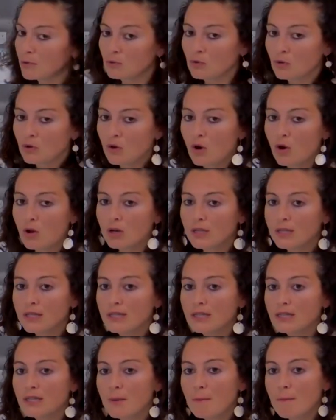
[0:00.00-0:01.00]
protocol
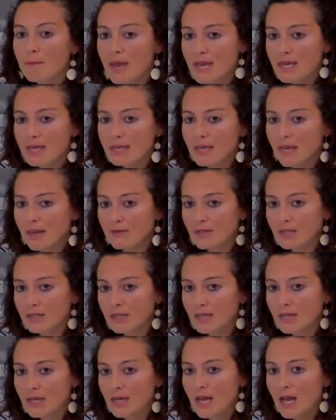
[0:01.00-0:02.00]
in the main
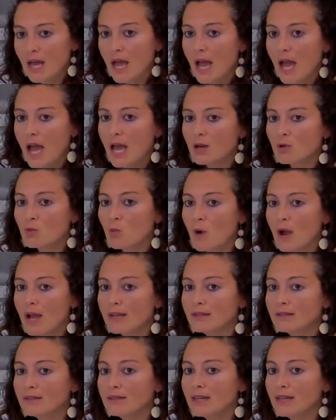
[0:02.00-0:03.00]
cavity, and
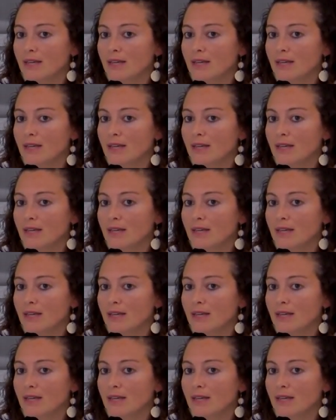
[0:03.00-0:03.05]
when